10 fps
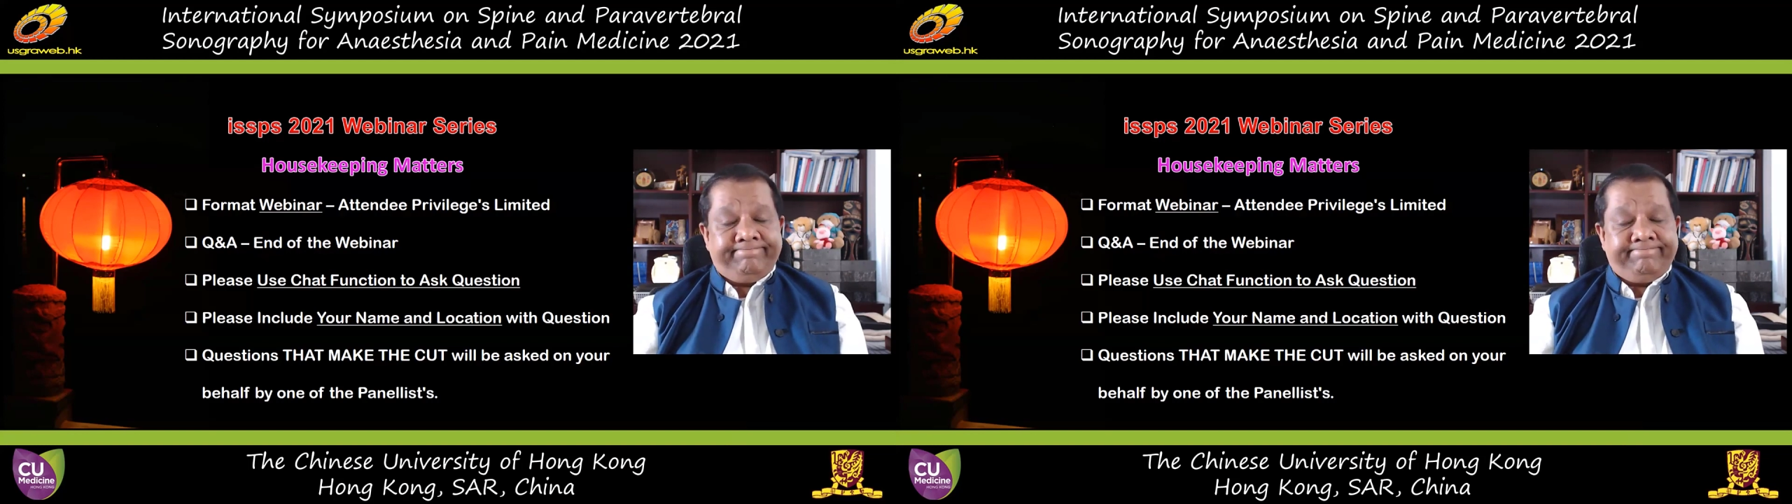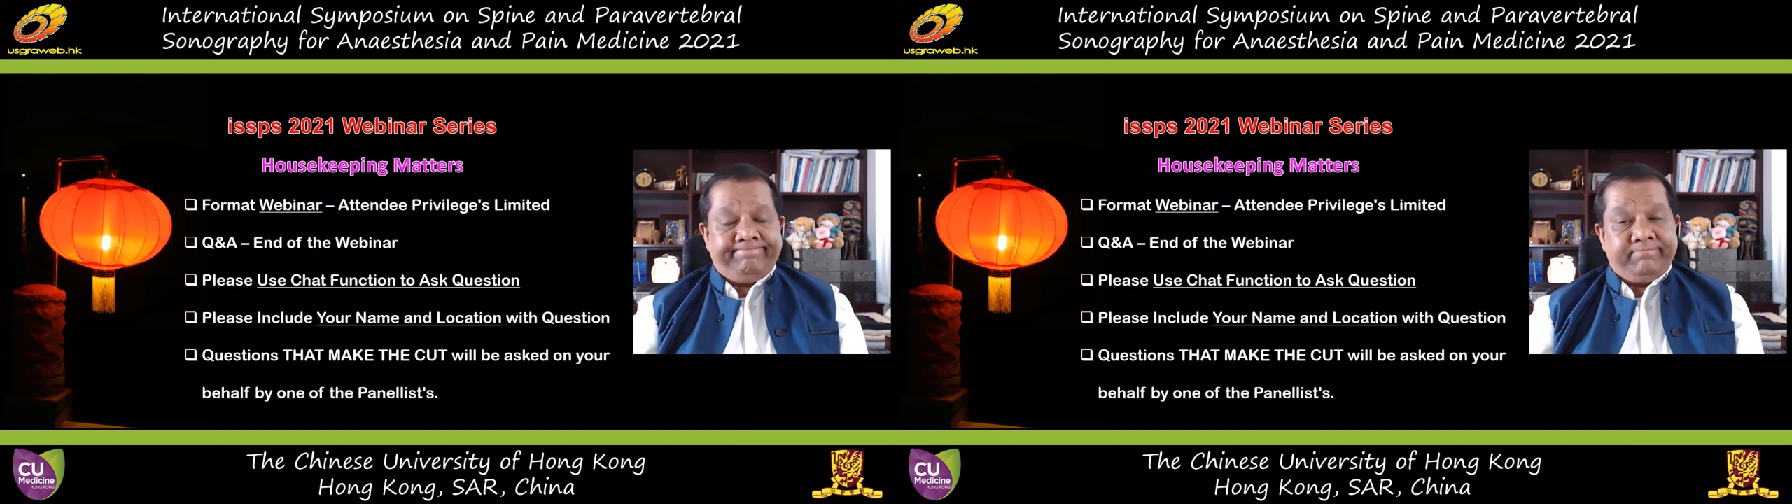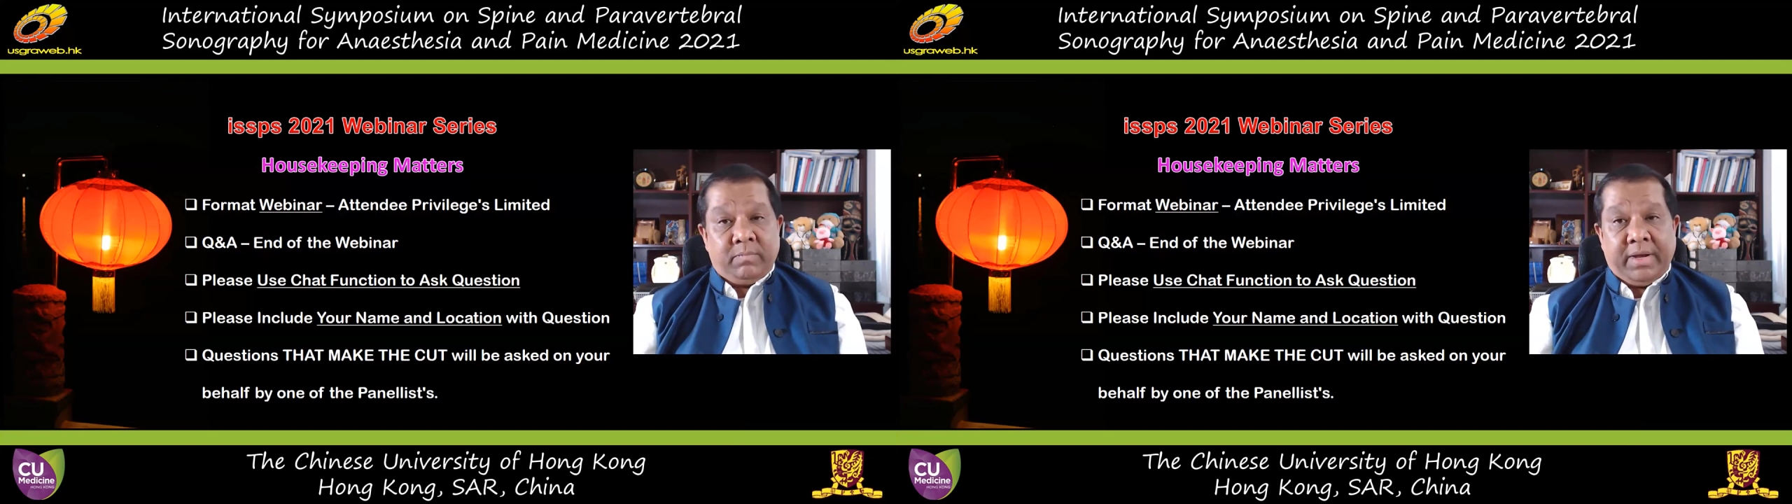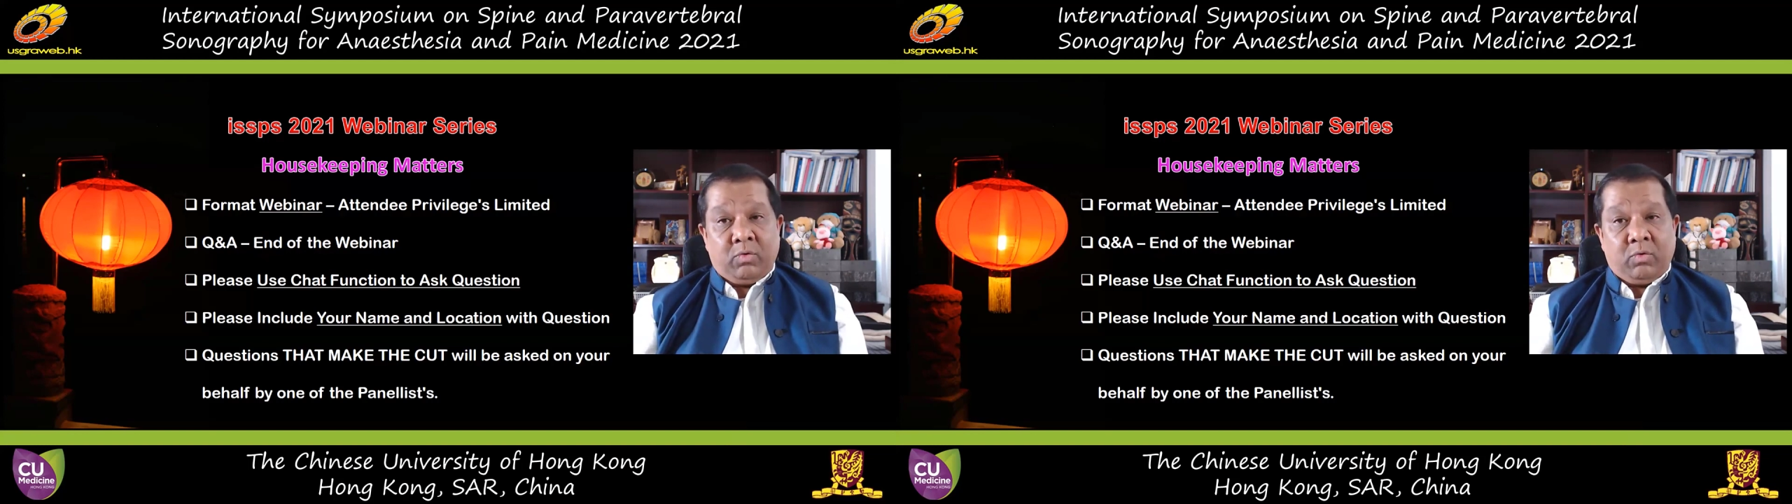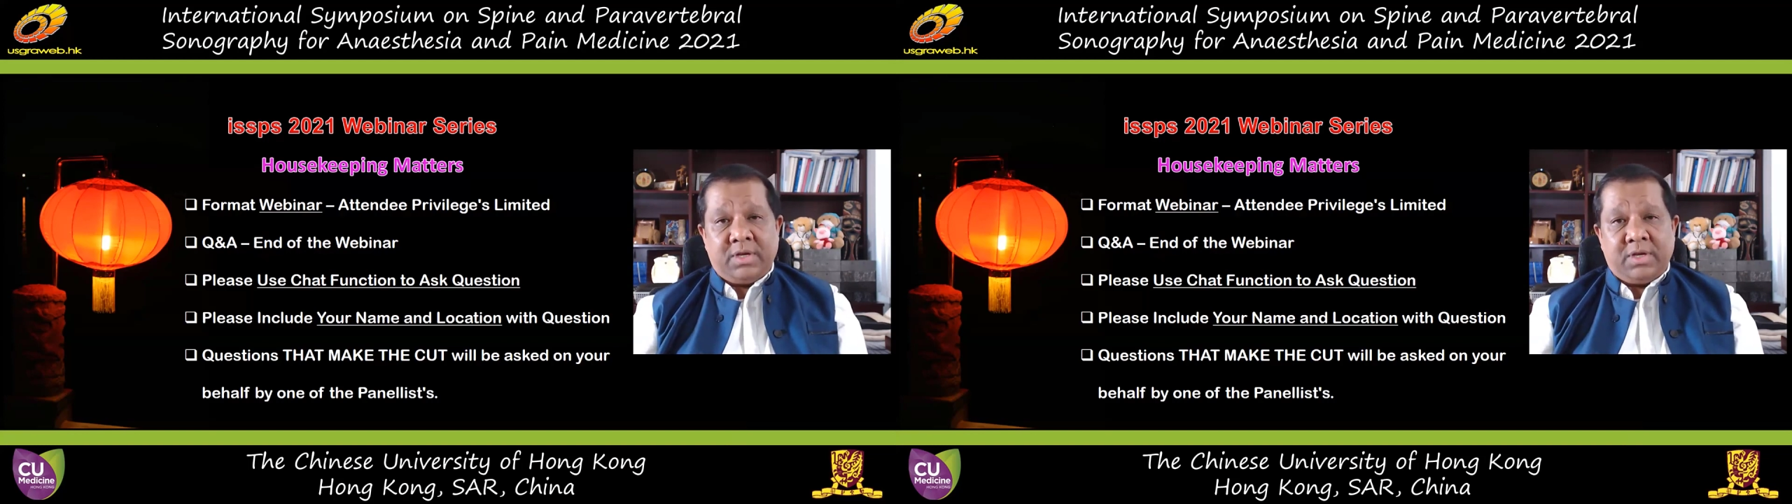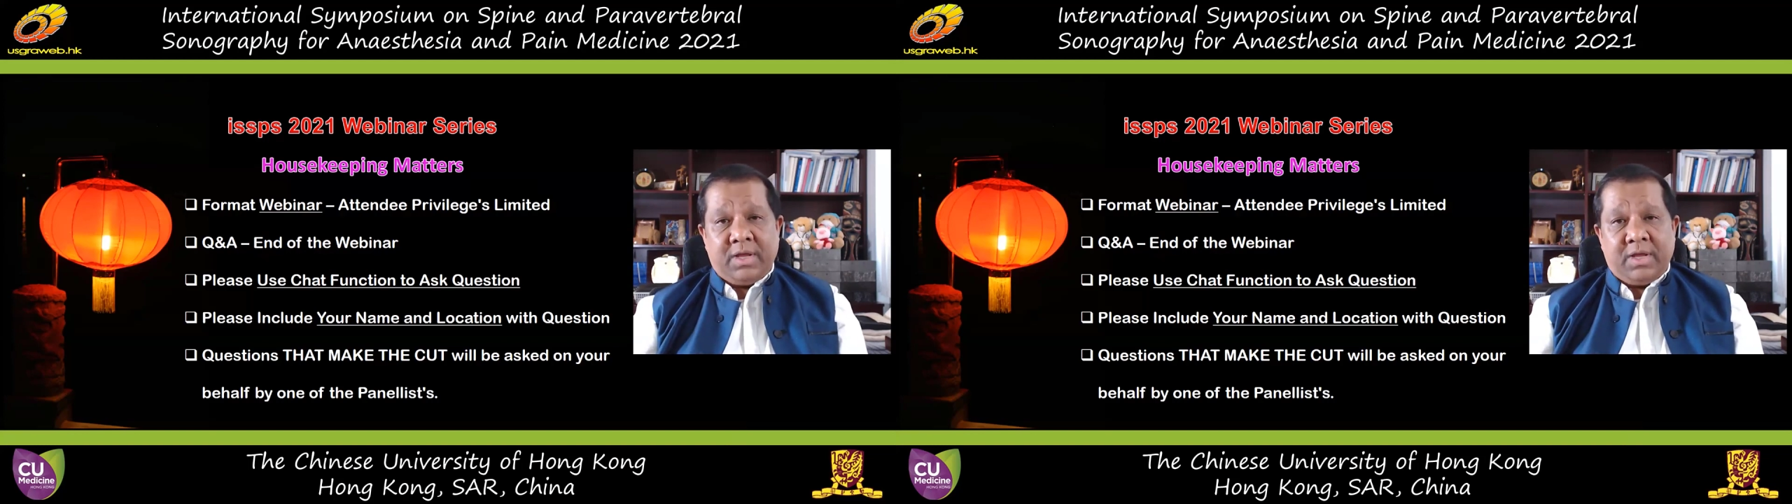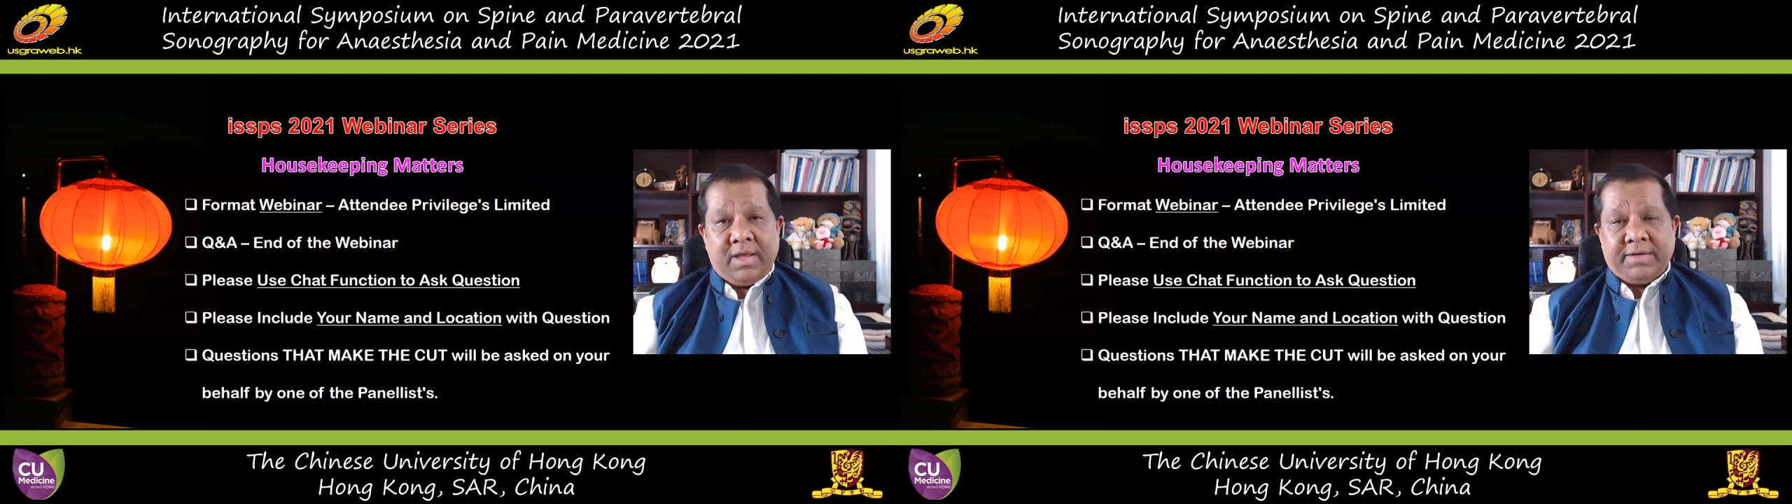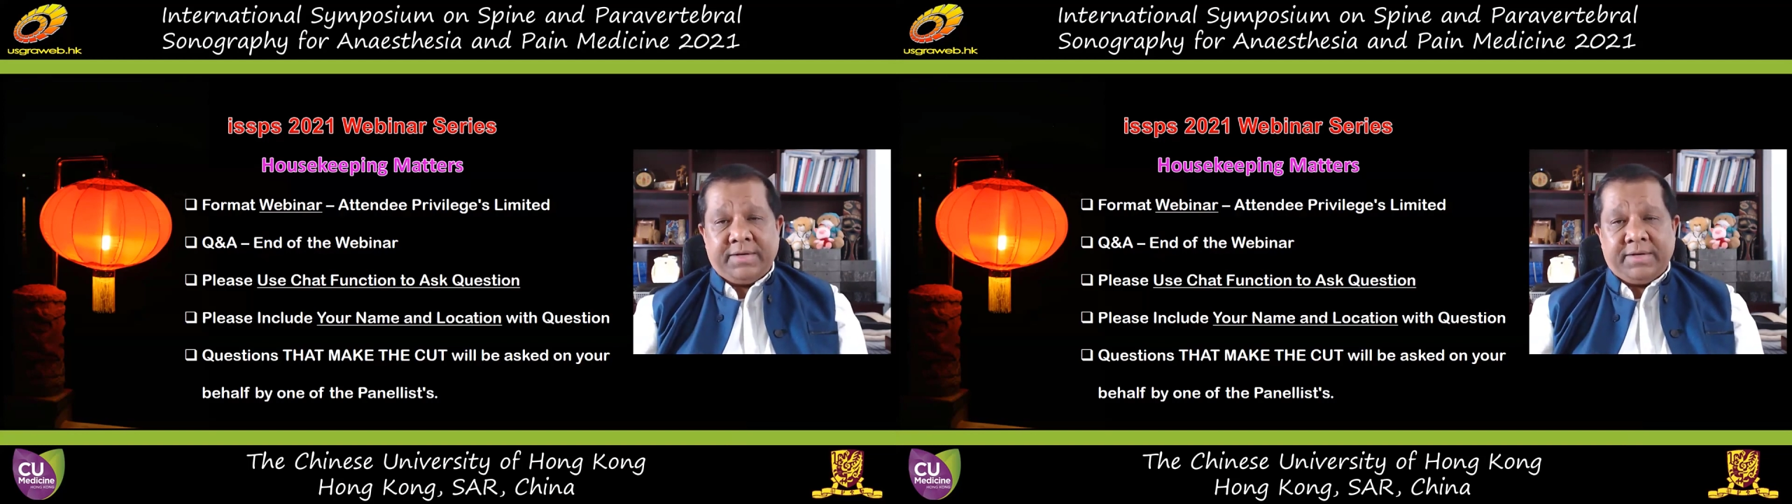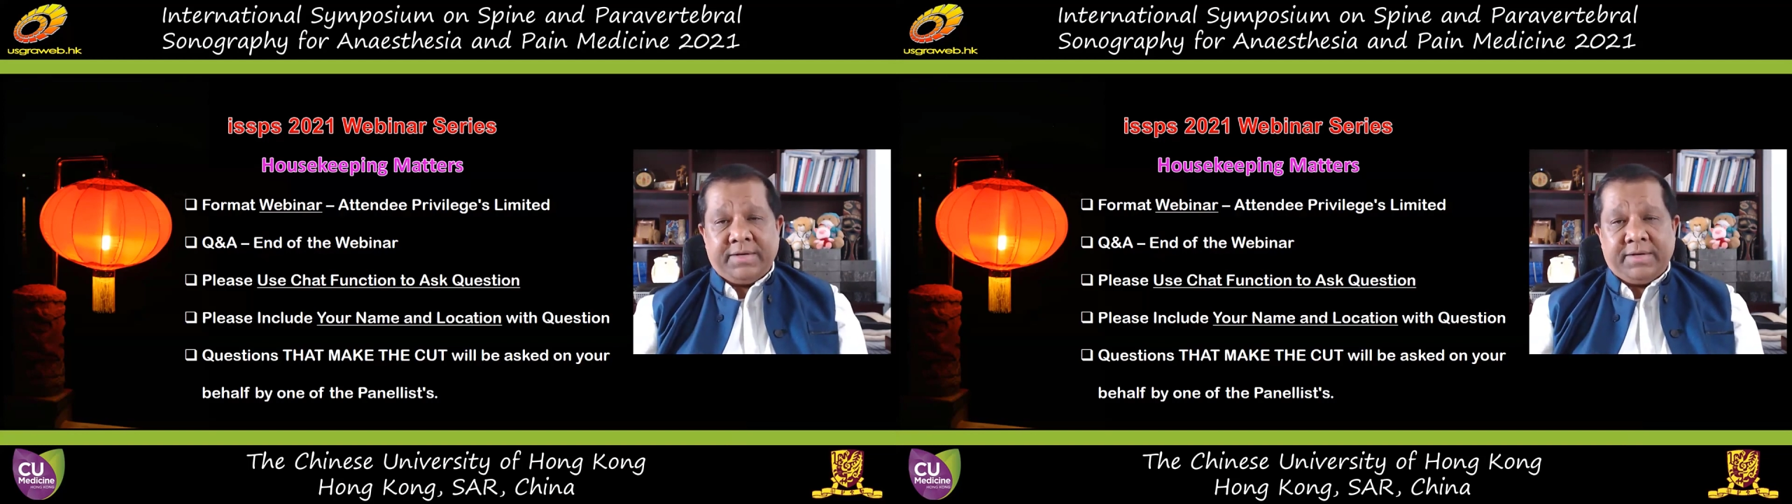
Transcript: many questions and